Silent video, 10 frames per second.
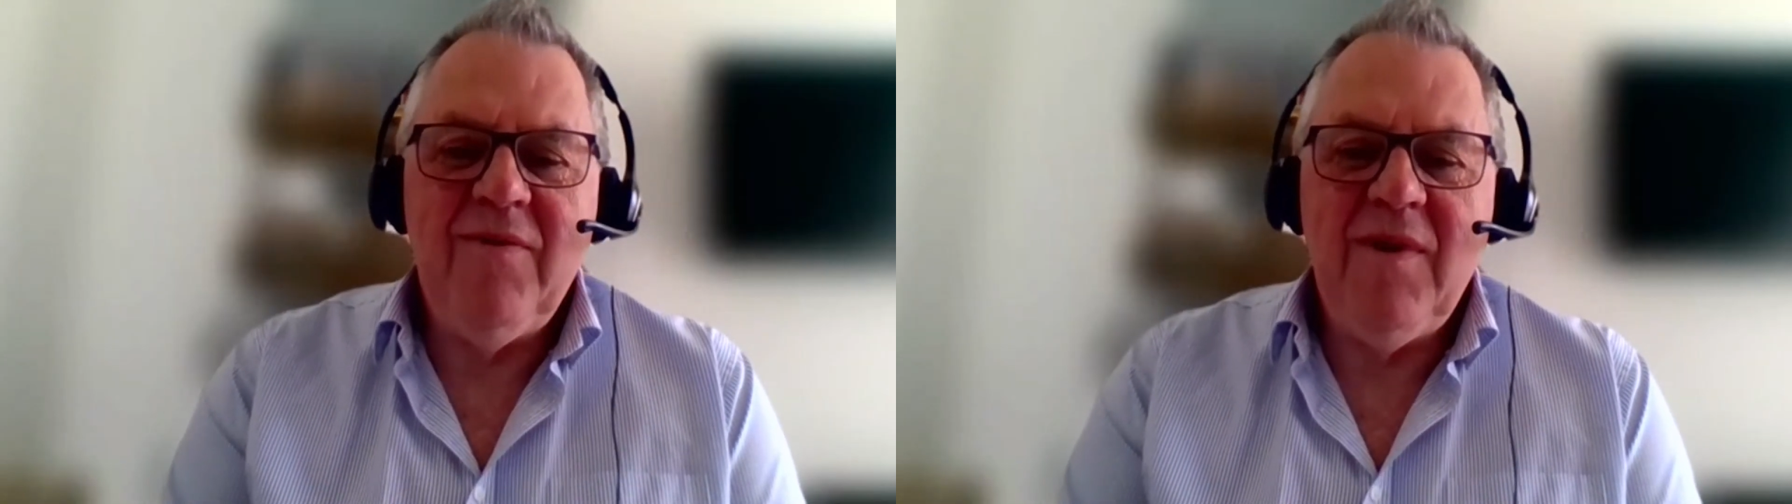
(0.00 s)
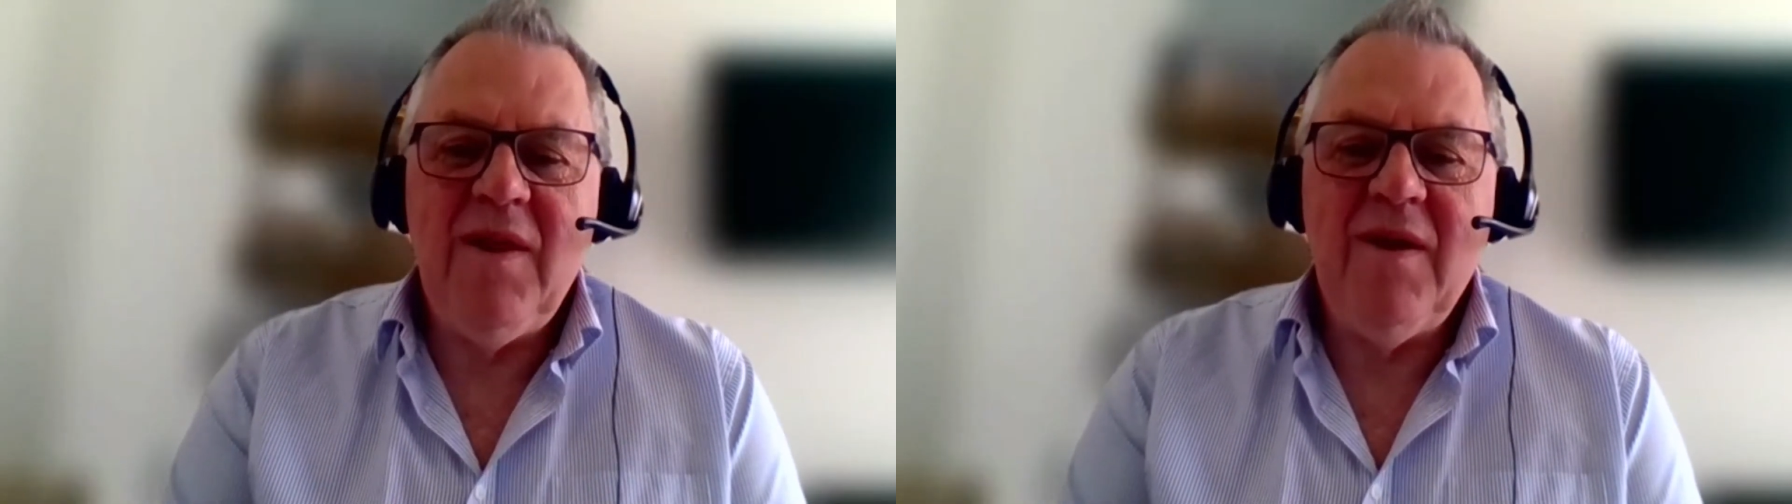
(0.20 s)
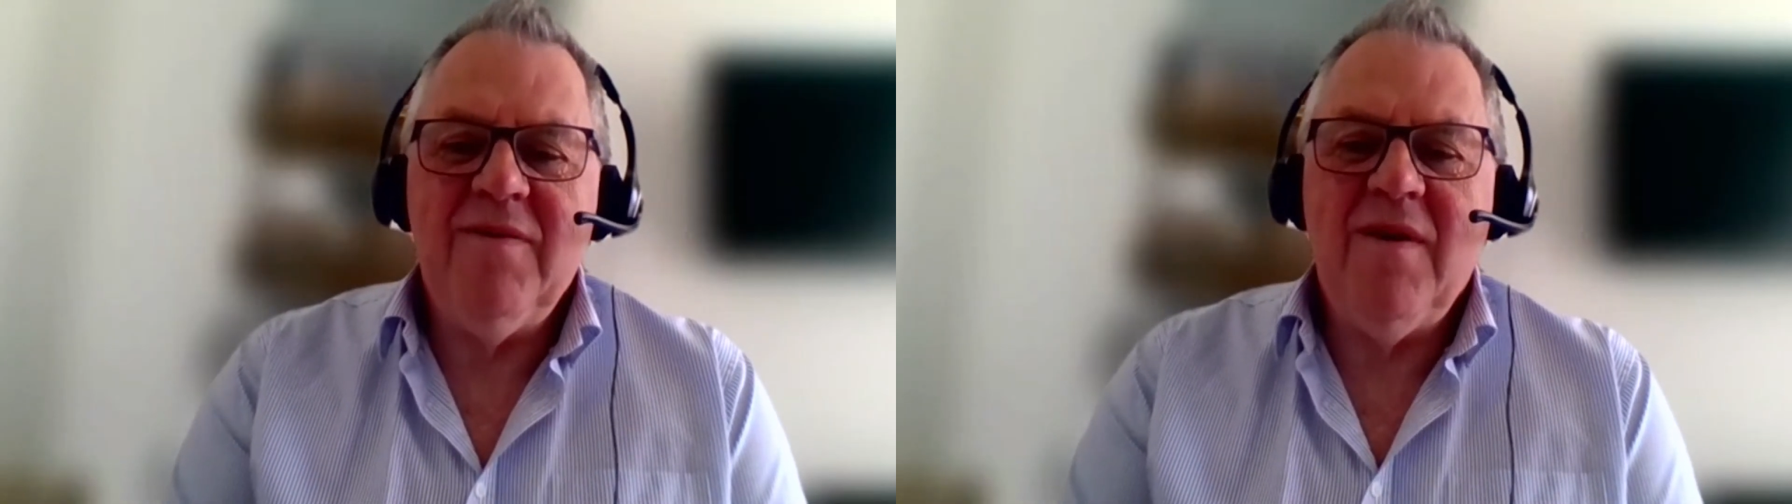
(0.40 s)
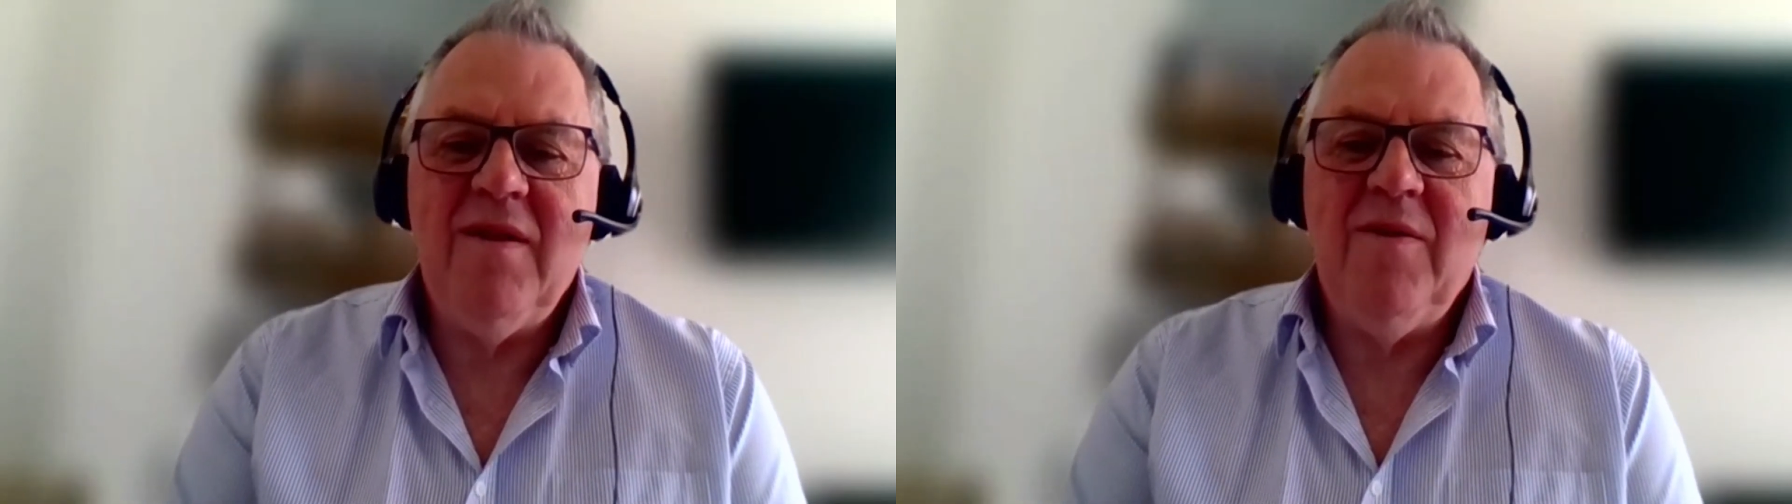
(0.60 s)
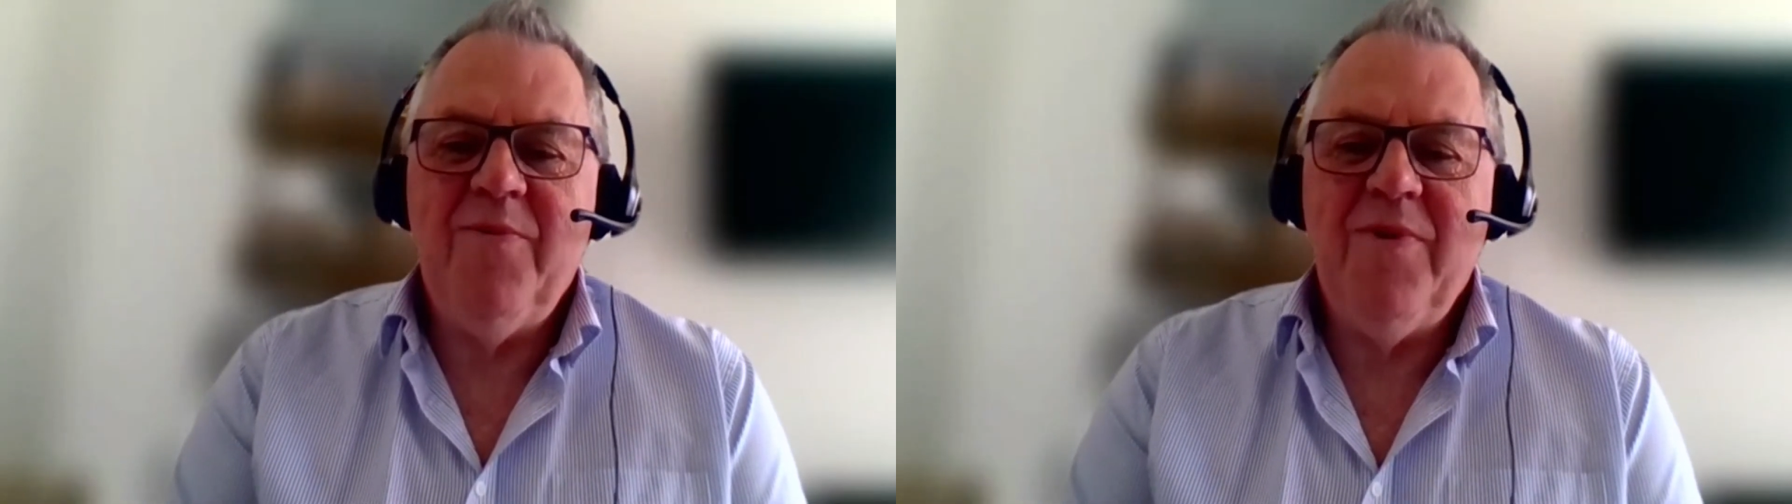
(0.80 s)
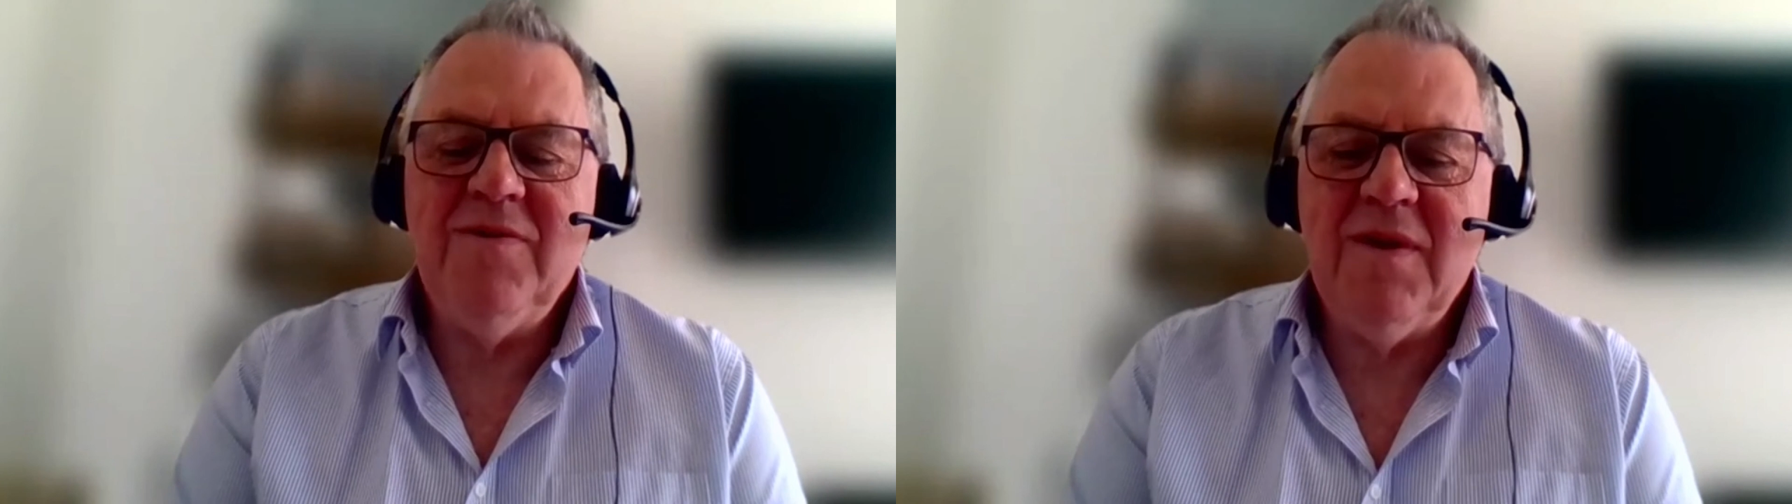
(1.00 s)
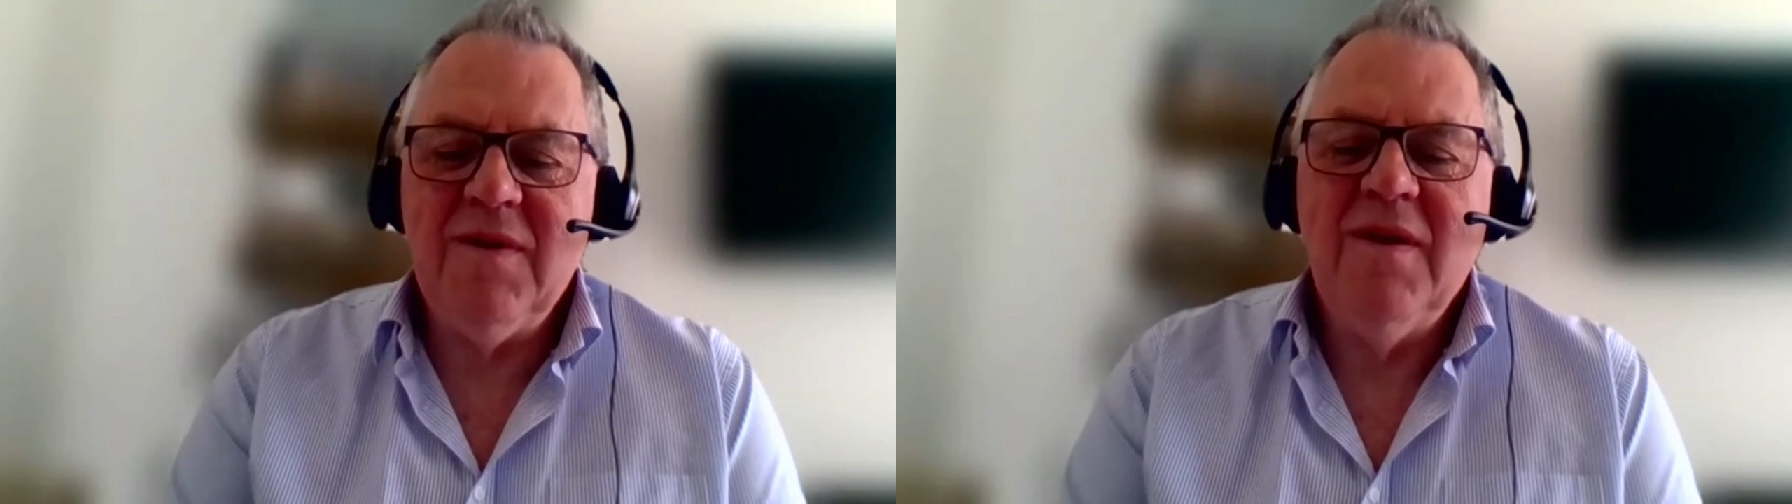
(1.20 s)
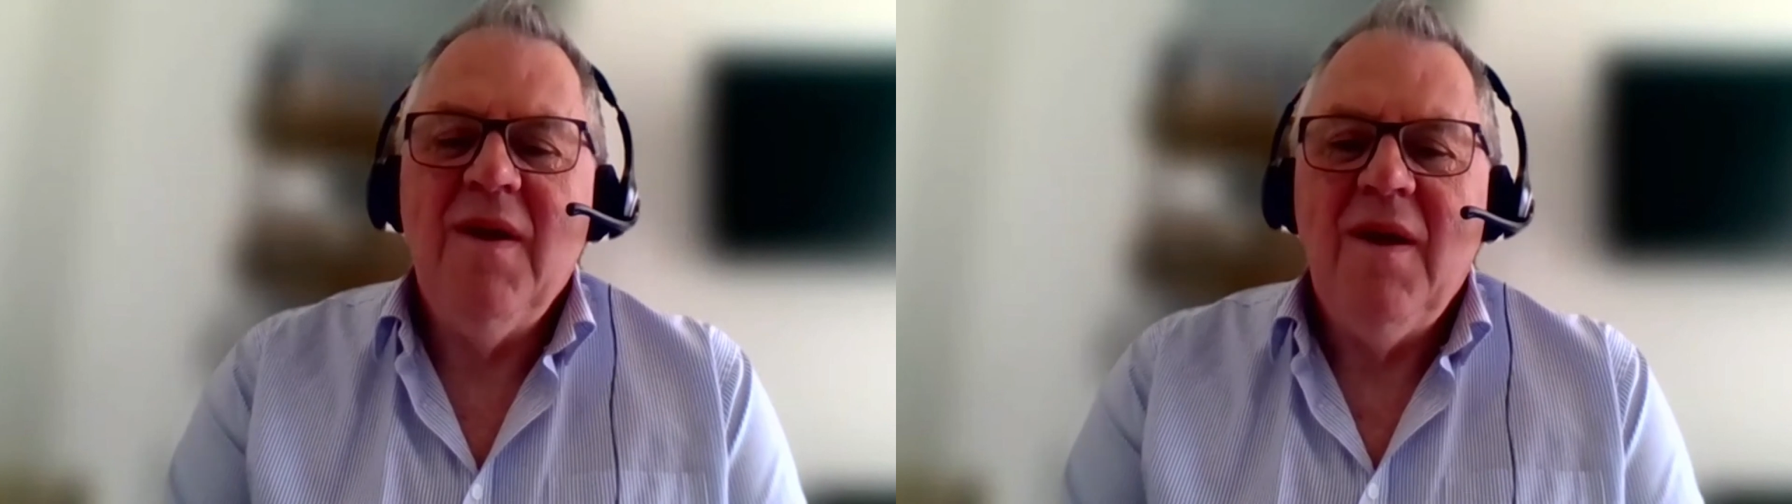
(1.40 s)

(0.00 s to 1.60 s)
really exciting project.